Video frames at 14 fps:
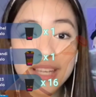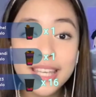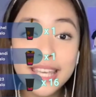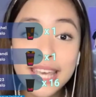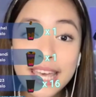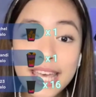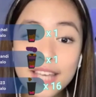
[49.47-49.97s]
ng
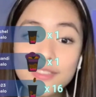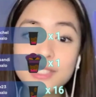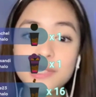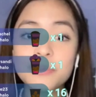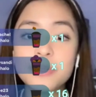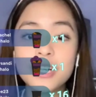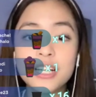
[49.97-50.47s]
gifts,
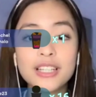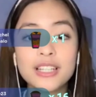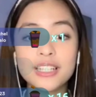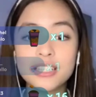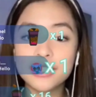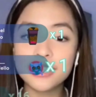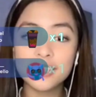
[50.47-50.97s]
sa
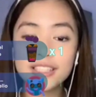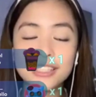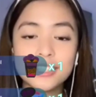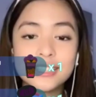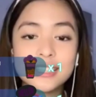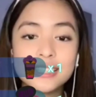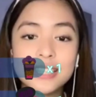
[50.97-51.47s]
mga
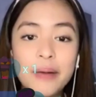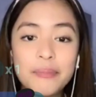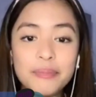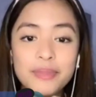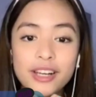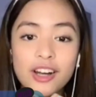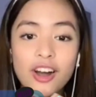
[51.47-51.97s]

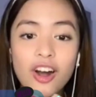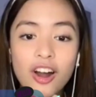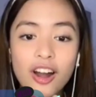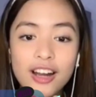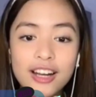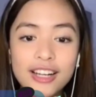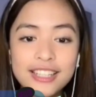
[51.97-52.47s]
nag-tap ng
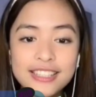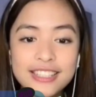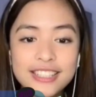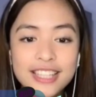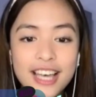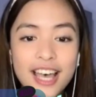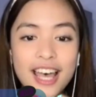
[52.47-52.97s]
heart.
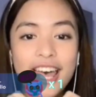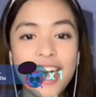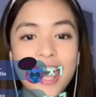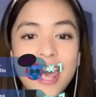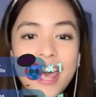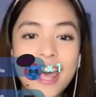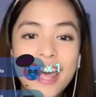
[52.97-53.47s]

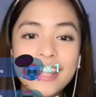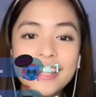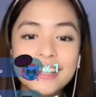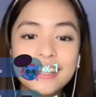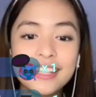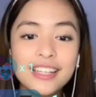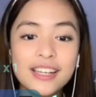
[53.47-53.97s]

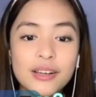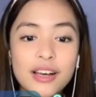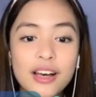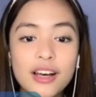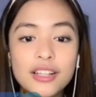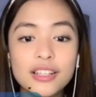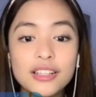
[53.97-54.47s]
And
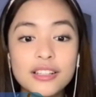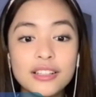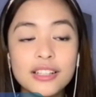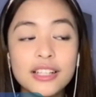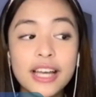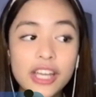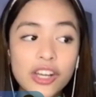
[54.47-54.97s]

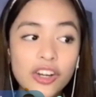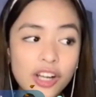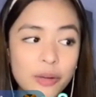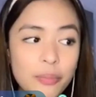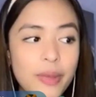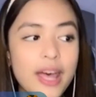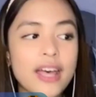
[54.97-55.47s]
ngayong
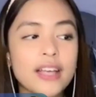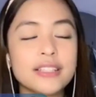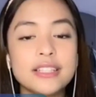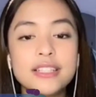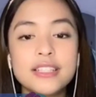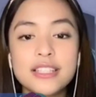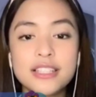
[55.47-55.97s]
gabi,
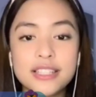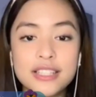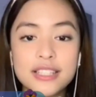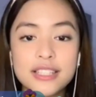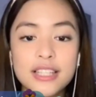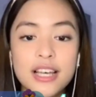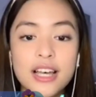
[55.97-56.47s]
since
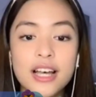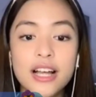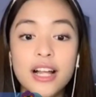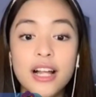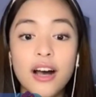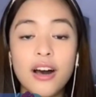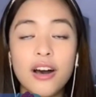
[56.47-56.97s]
it's
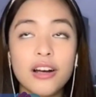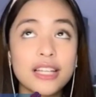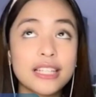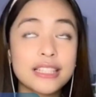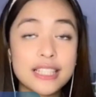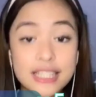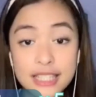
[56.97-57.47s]

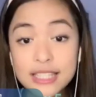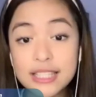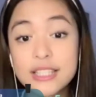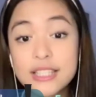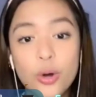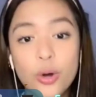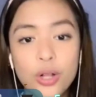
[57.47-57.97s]

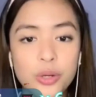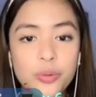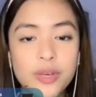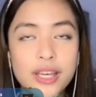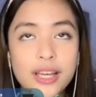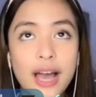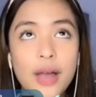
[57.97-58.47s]
Holy
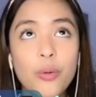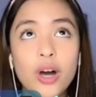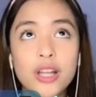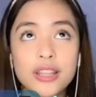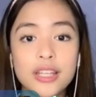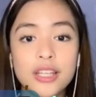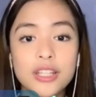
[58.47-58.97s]
Week, I
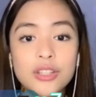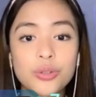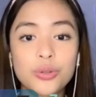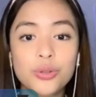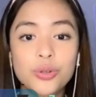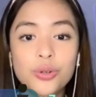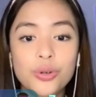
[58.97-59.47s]
wanted
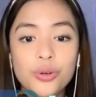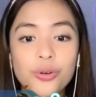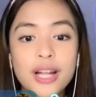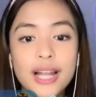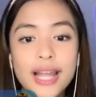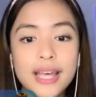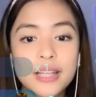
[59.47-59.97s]
to
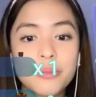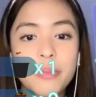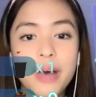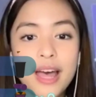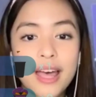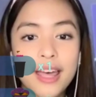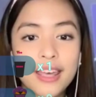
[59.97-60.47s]
connect
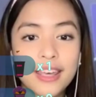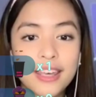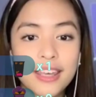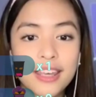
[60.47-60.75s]
my